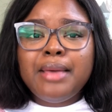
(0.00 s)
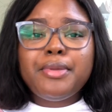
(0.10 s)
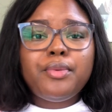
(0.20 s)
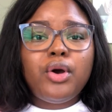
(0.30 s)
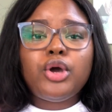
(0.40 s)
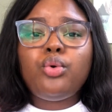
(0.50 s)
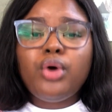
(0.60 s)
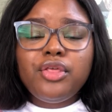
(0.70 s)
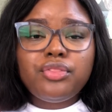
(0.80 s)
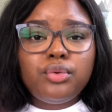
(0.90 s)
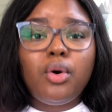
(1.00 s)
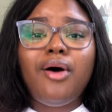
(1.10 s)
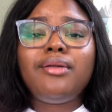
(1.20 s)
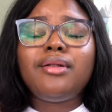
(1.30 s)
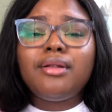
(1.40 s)
People are going through
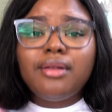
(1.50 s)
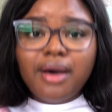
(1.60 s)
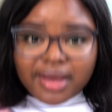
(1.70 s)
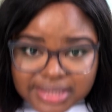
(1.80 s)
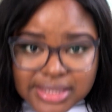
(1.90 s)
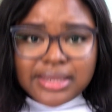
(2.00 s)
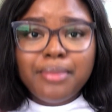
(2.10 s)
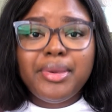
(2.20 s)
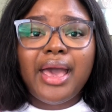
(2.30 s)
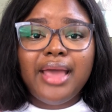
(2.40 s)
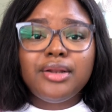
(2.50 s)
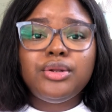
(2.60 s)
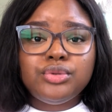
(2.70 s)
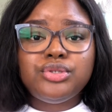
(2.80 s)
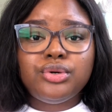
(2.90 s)
a lot behind
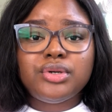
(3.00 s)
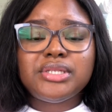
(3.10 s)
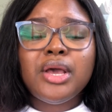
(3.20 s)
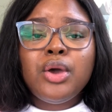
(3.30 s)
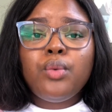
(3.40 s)
closed doors.